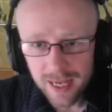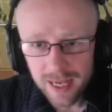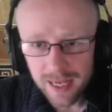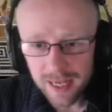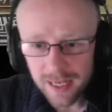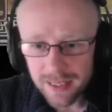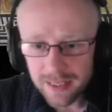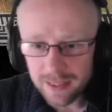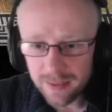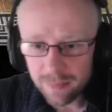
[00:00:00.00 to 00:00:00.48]

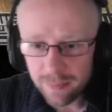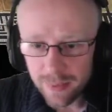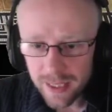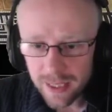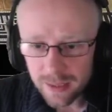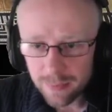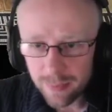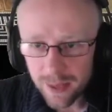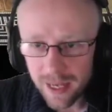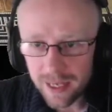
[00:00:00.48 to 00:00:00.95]
It's a
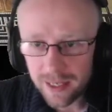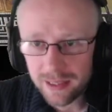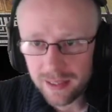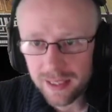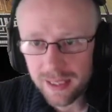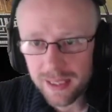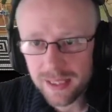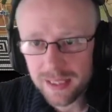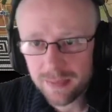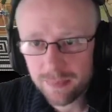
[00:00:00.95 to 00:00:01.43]
mixed bag
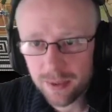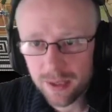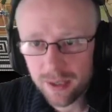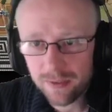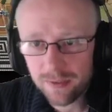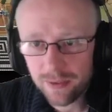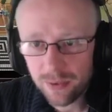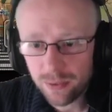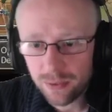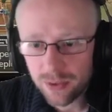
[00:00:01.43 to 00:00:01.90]
list, but I
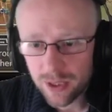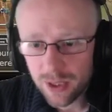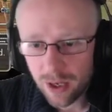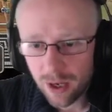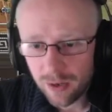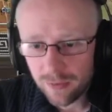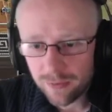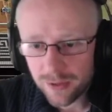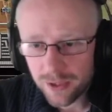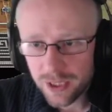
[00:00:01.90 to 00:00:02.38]
feel the
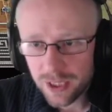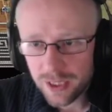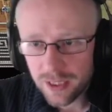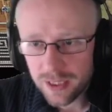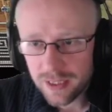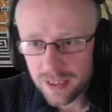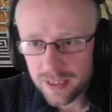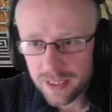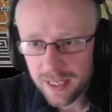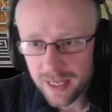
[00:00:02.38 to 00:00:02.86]

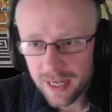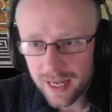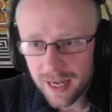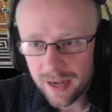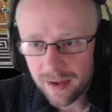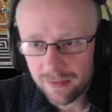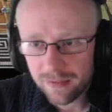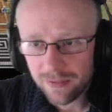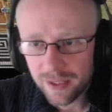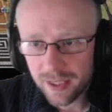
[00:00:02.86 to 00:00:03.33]
Carthaginians here
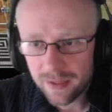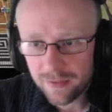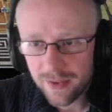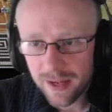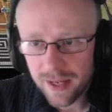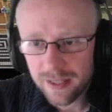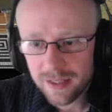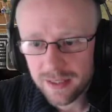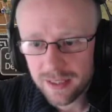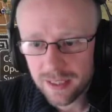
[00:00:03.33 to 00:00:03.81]
have the
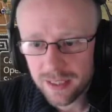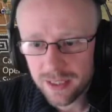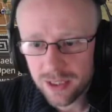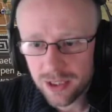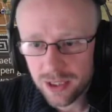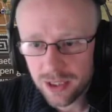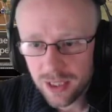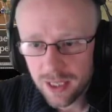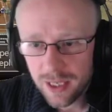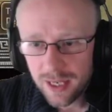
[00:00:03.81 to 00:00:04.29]

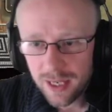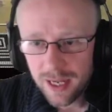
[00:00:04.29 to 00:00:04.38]
advantage,